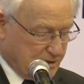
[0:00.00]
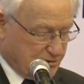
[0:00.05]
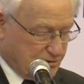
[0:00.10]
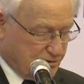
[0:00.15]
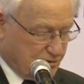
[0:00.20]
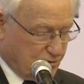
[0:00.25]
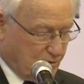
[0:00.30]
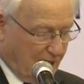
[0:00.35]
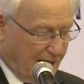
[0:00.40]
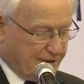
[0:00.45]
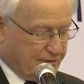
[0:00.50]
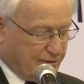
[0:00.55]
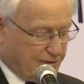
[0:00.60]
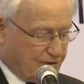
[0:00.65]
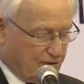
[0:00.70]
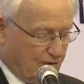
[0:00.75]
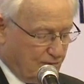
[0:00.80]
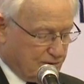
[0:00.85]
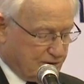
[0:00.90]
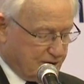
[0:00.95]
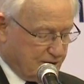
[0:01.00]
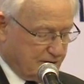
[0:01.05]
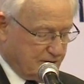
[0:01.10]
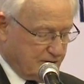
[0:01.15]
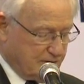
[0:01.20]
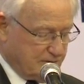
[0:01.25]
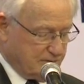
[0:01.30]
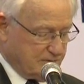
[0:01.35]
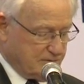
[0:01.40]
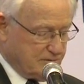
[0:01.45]
through agriculture,
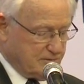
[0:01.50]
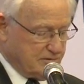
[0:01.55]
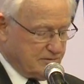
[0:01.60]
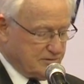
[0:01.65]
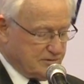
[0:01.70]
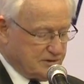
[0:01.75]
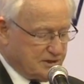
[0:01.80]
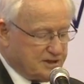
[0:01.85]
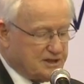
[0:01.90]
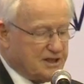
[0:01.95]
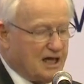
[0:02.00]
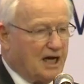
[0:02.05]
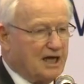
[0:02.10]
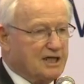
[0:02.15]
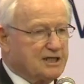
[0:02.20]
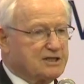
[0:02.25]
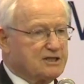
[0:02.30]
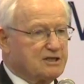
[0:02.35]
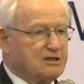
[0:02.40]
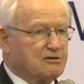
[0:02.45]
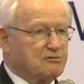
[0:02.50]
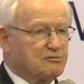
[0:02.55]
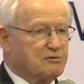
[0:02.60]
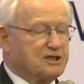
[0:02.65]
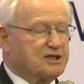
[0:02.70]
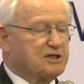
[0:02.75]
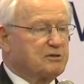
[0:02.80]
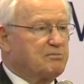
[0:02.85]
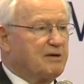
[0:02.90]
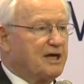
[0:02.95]
disaster
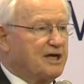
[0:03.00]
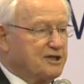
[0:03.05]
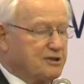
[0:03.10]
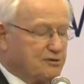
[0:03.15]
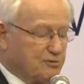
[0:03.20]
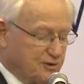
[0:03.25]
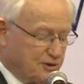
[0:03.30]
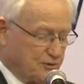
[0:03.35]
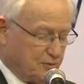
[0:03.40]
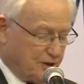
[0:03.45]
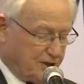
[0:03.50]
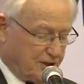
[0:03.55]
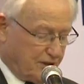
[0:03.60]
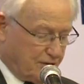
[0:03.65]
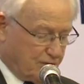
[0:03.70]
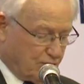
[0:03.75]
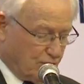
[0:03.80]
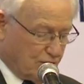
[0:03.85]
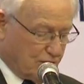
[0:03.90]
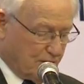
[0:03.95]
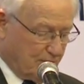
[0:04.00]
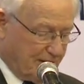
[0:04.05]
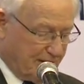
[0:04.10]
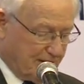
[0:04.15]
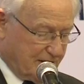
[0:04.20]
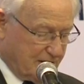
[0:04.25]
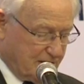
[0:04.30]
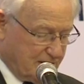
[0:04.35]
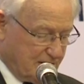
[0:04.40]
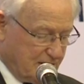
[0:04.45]
risk management, which I talk about,